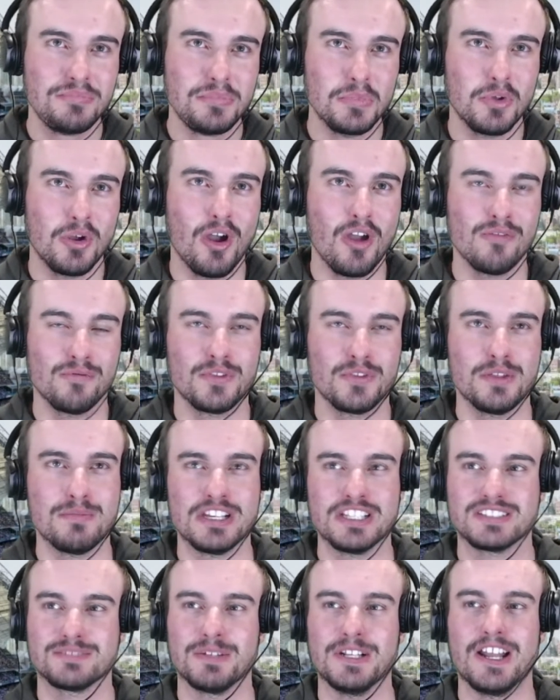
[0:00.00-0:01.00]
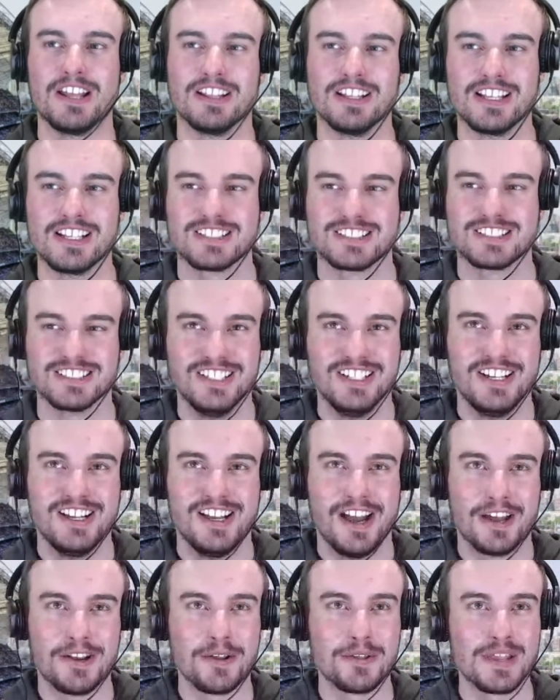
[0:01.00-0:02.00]
I hope for the best. But nonetheless,
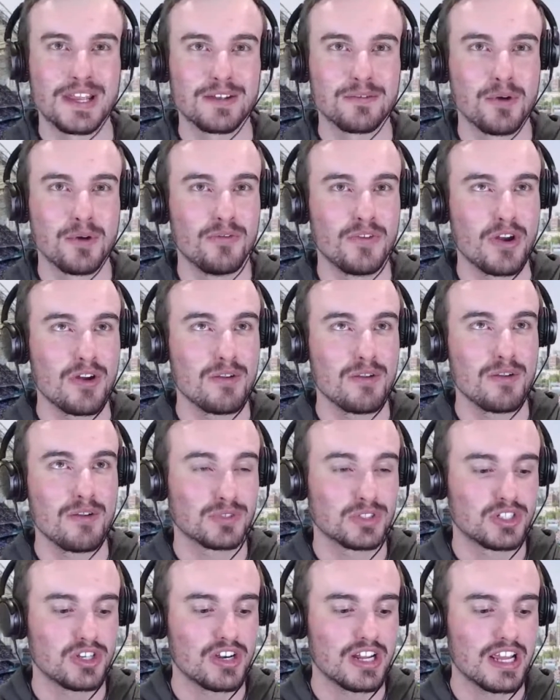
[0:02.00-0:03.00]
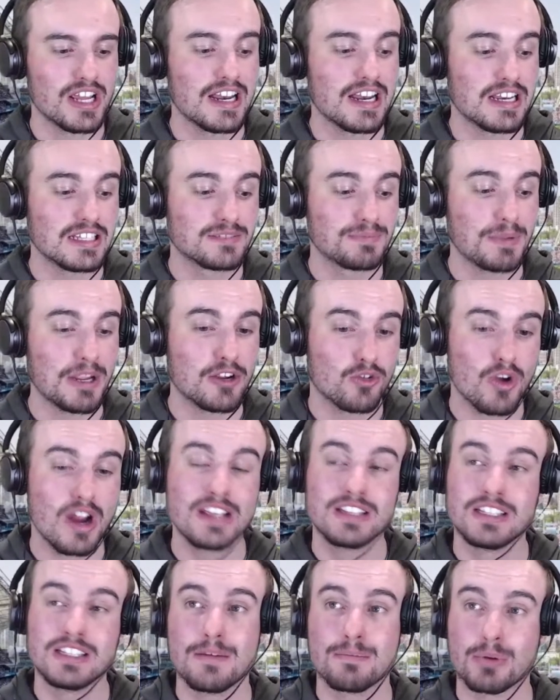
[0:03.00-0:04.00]
I do thank you all very much for tuning in. It has been
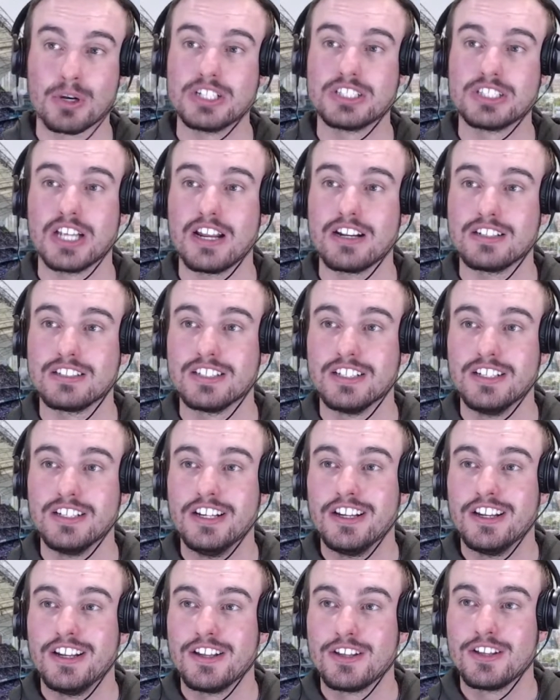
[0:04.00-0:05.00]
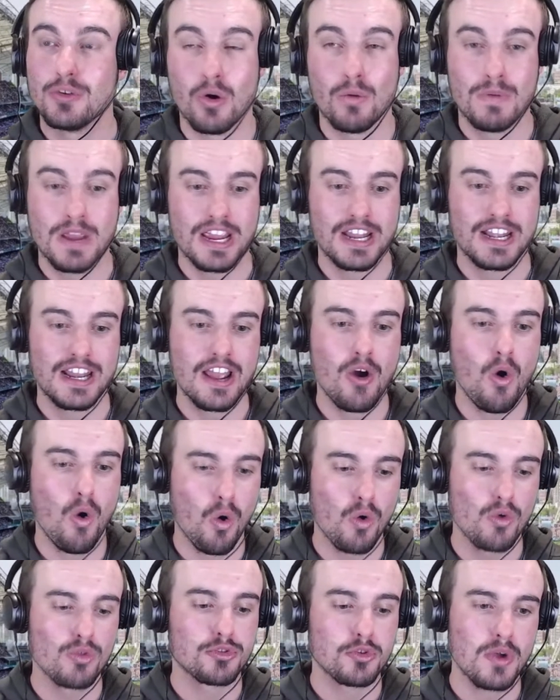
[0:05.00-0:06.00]
greatly appreciated. You all being here
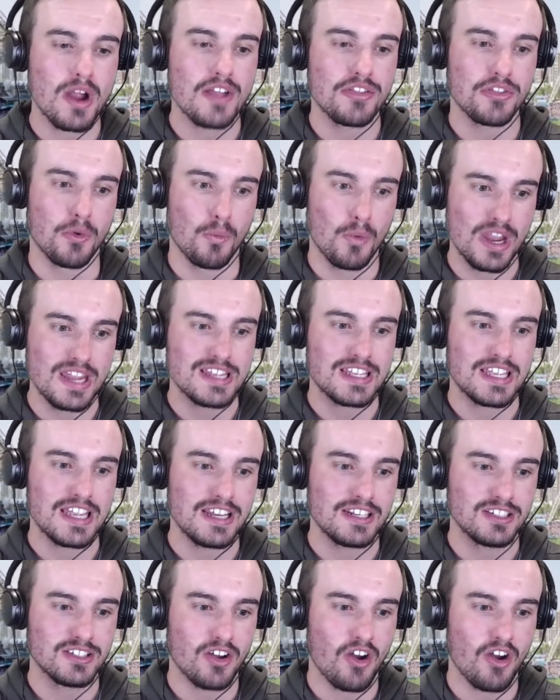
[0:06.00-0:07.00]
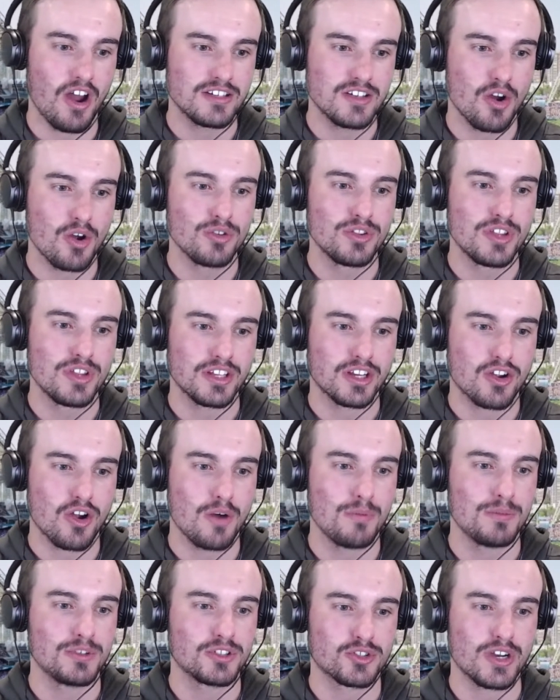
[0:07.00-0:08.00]
all throughout the weekend. I know that the
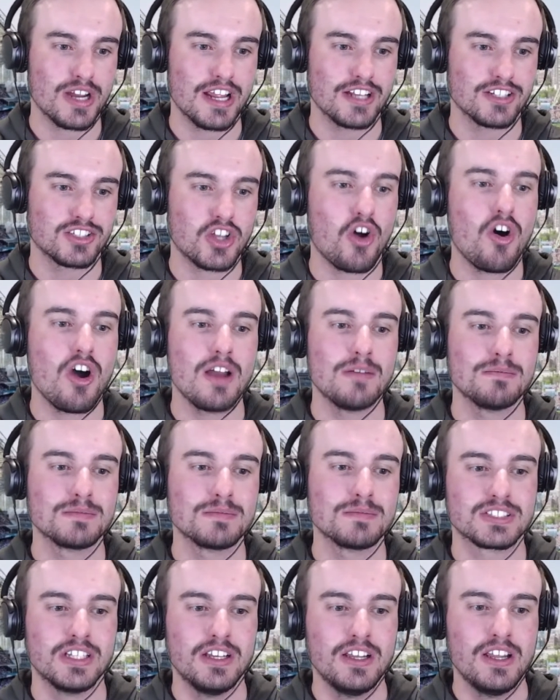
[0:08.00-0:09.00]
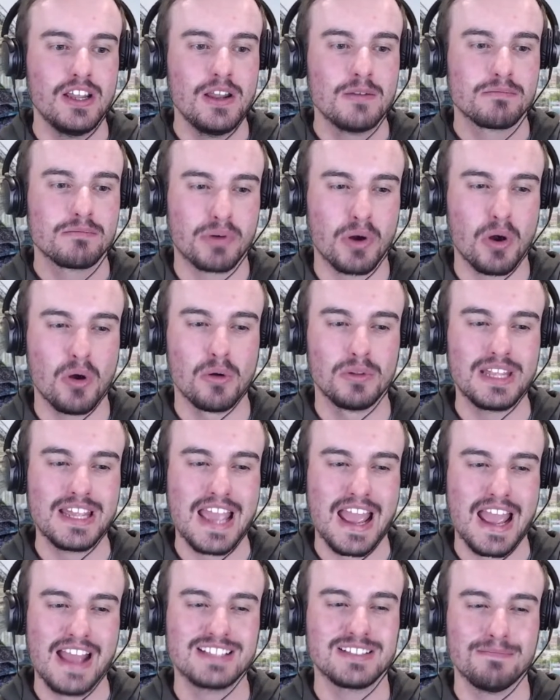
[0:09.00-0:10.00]
commentary at times probably
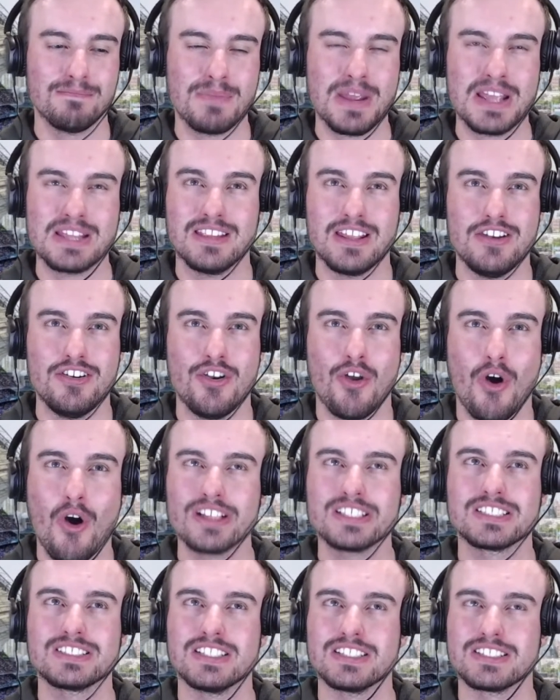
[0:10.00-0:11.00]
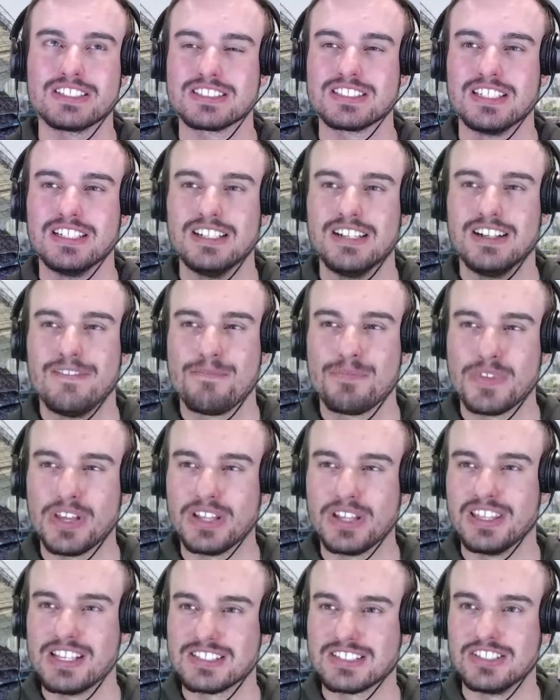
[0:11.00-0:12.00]
hasn't been the nicest to
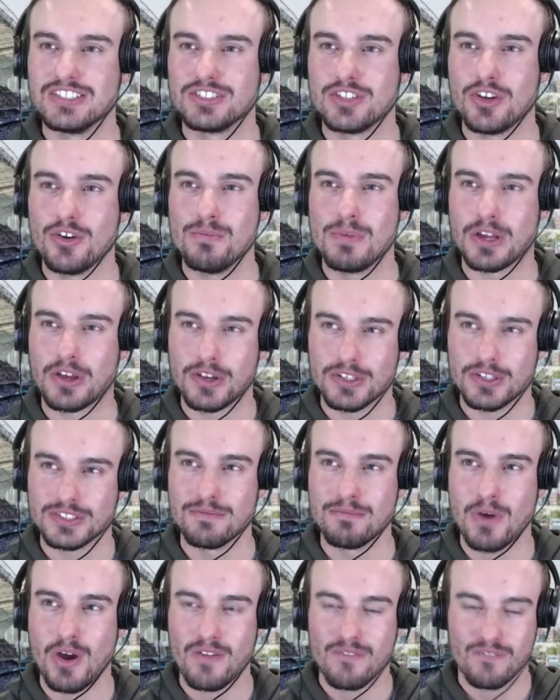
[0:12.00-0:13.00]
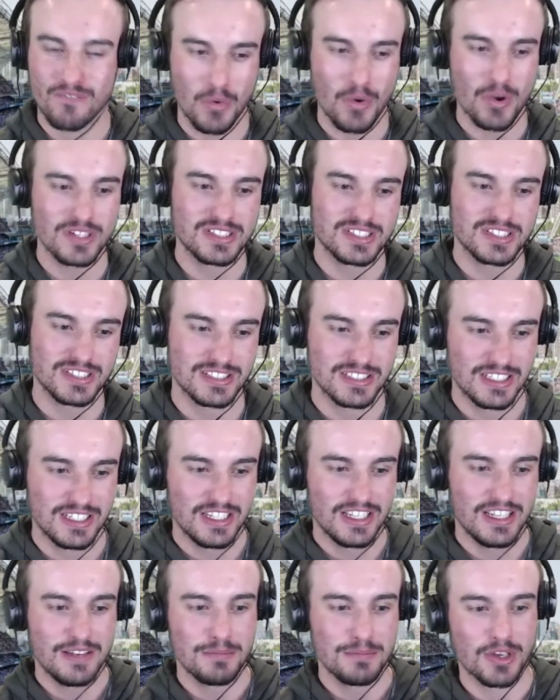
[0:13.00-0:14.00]
listen to because of my voice,
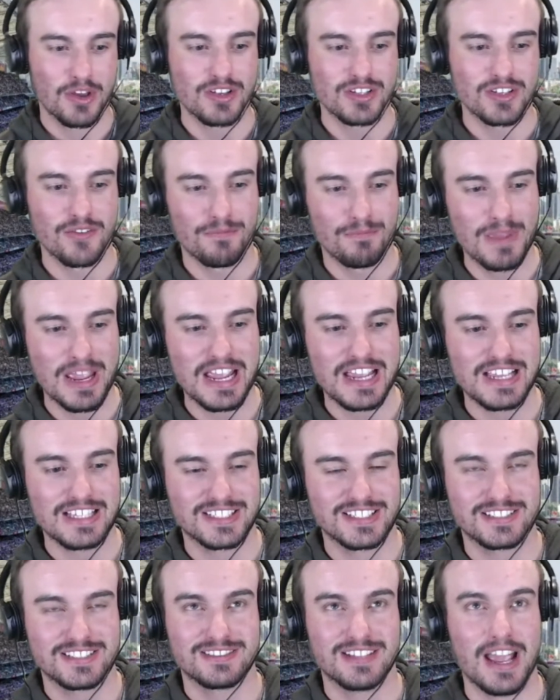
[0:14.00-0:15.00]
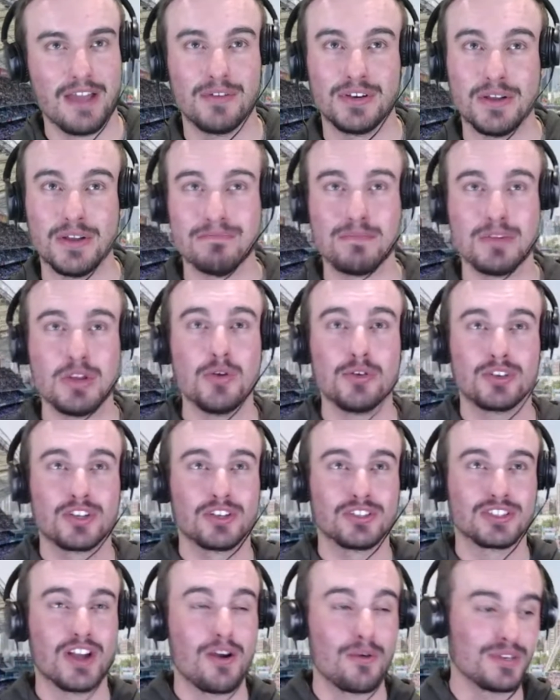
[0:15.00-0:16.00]
because of me having a mute
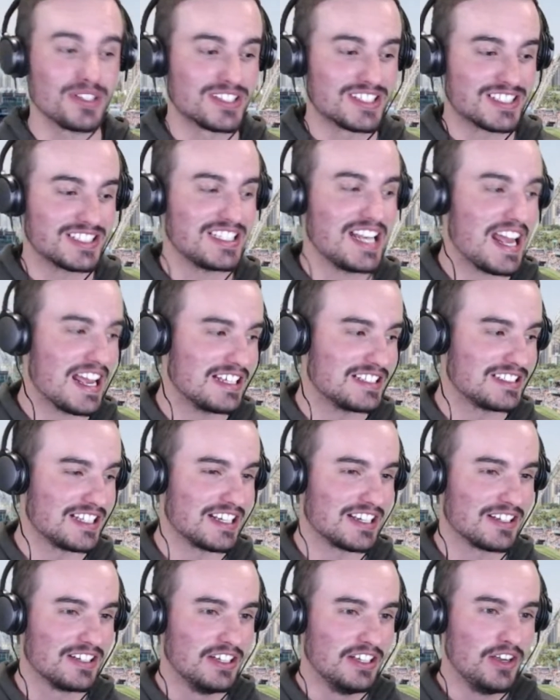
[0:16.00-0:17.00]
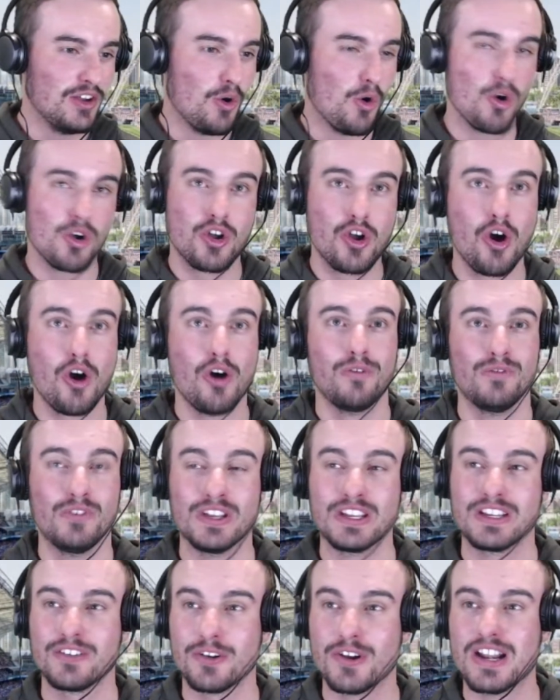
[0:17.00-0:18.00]
because I was sneezing or
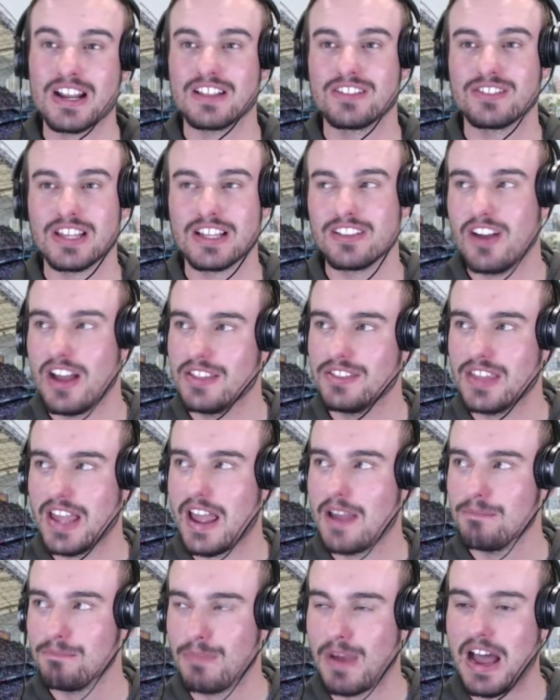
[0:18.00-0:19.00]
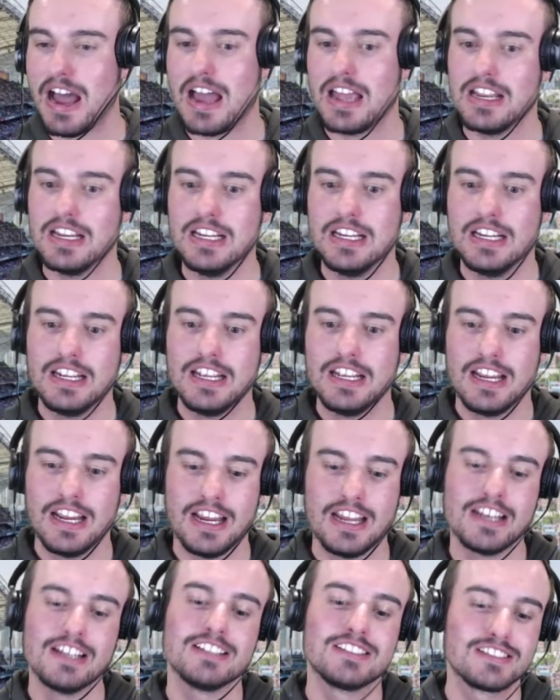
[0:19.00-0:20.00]
coughing or anything like that. But
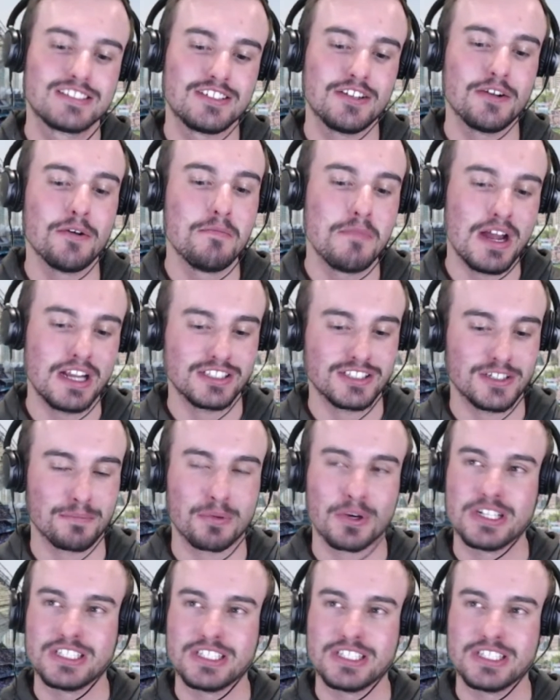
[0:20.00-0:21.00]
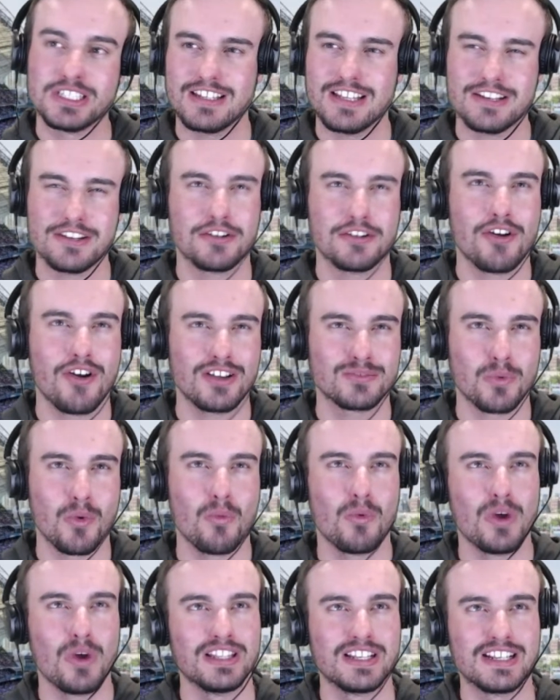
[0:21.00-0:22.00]
it is still much appreciated that you guys were
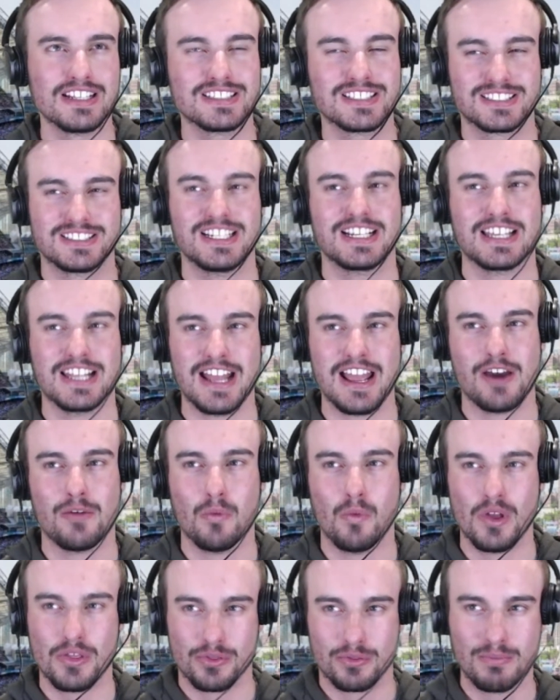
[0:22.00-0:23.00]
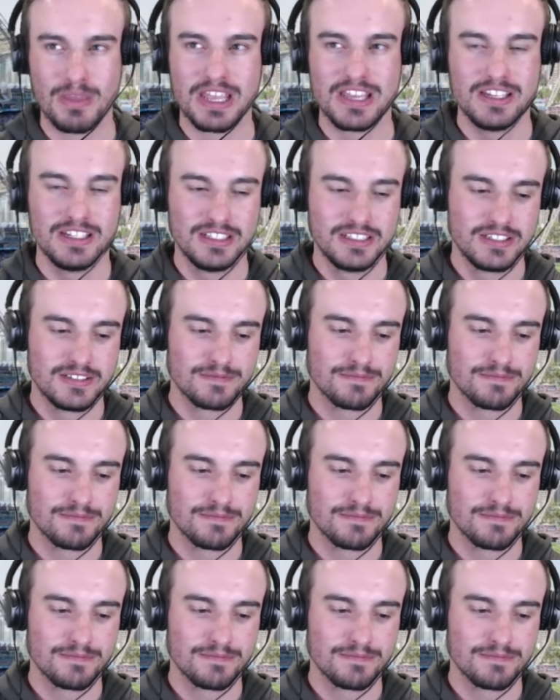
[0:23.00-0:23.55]
willing to stick it out with me.